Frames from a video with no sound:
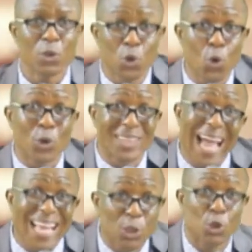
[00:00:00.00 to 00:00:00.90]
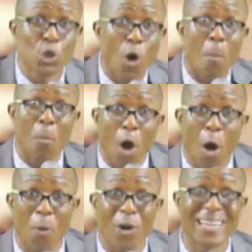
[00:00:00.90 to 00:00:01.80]
you tying to your
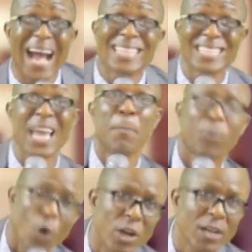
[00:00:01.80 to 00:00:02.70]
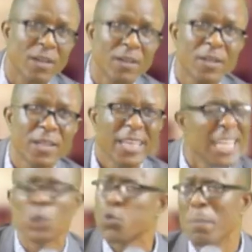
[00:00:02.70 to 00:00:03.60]
mom or dad's apron,
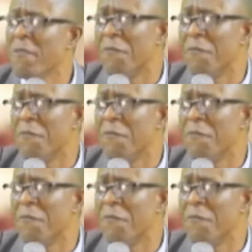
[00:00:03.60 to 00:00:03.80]
it will be